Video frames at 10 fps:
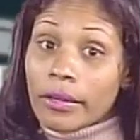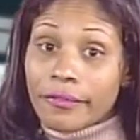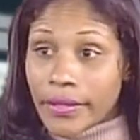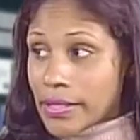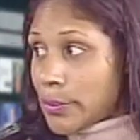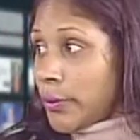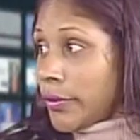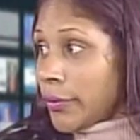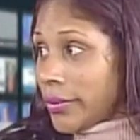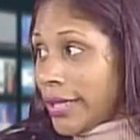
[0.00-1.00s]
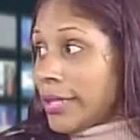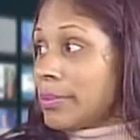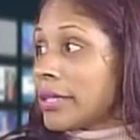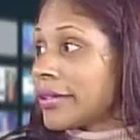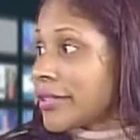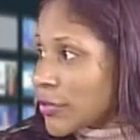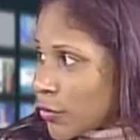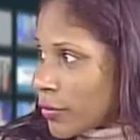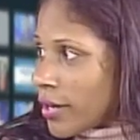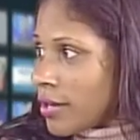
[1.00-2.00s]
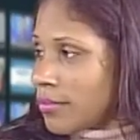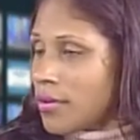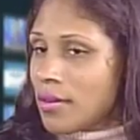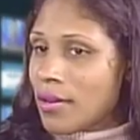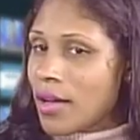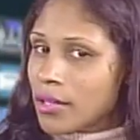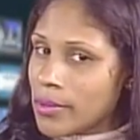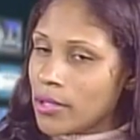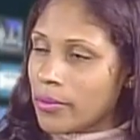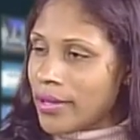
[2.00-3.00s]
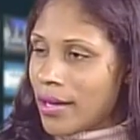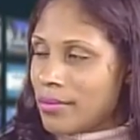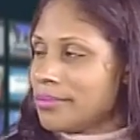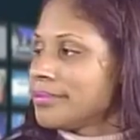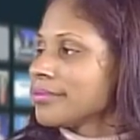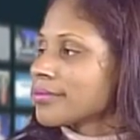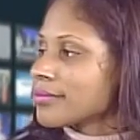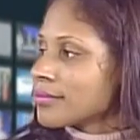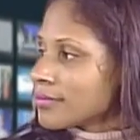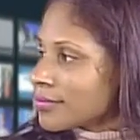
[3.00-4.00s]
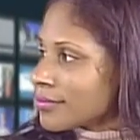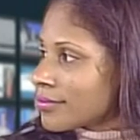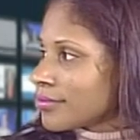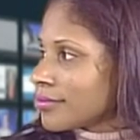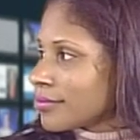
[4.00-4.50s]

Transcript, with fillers: on Facebook mm-hmm. or like being on Instagram. Mm-hmm. How do we deal with that? Well, Steven